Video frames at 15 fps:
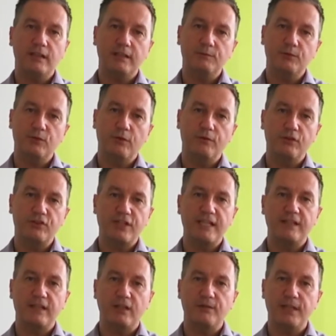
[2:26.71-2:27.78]
And so if you're
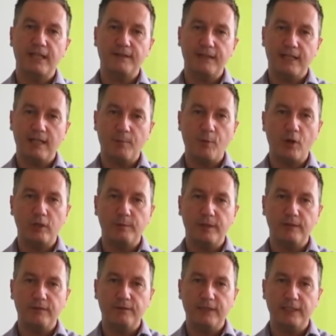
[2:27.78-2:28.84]
sending out that
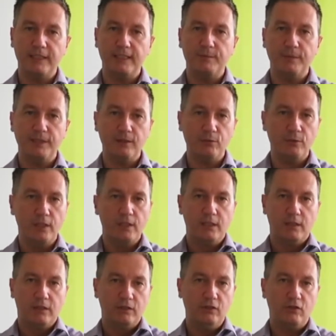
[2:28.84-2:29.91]
appointment via email,
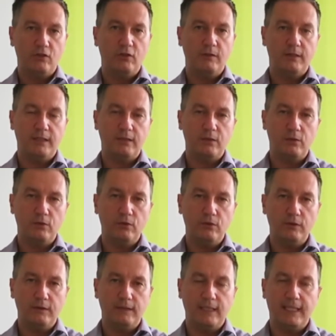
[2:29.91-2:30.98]
you could
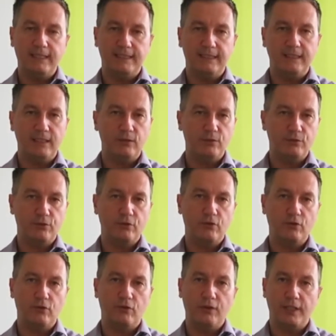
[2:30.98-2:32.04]
include details
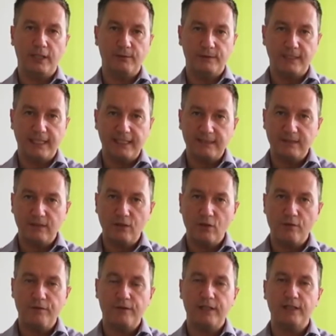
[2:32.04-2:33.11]
on how to get to the
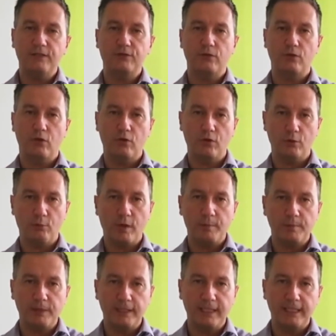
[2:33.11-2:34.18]
office or the
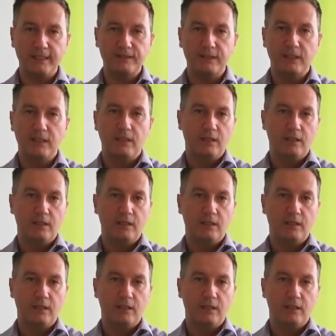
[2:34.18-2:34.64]
workplace,